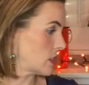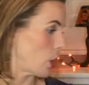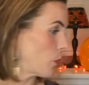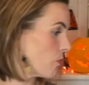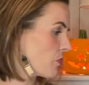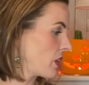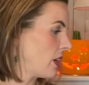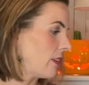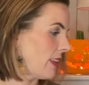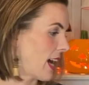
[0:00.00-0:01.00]
So
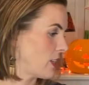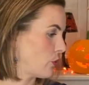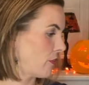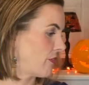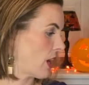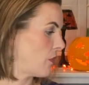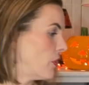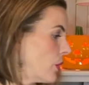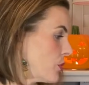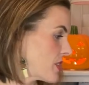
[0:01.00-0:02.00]
glad to have found
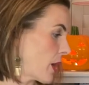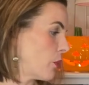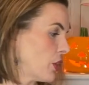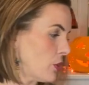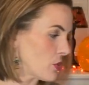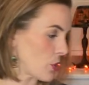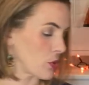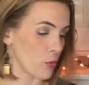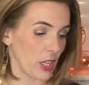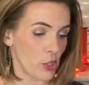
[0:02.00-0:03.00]
those. I will use
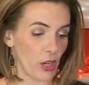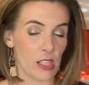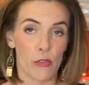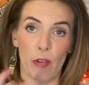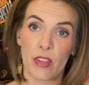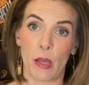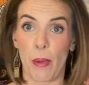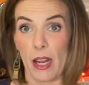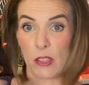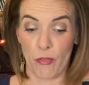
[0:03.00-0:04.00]
those when I transfer everything
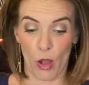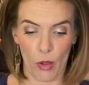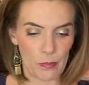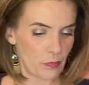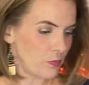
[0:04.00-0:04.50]
back to fall.